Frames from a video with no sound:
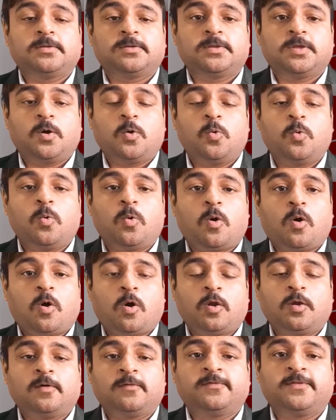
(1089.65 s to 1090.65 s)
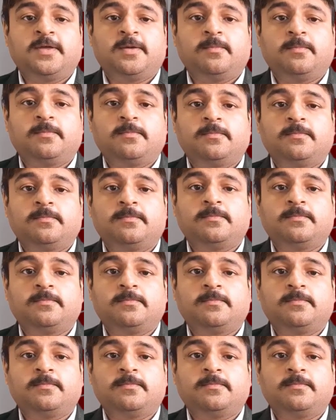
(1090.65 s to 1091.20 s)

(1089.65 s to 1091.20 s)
though all of them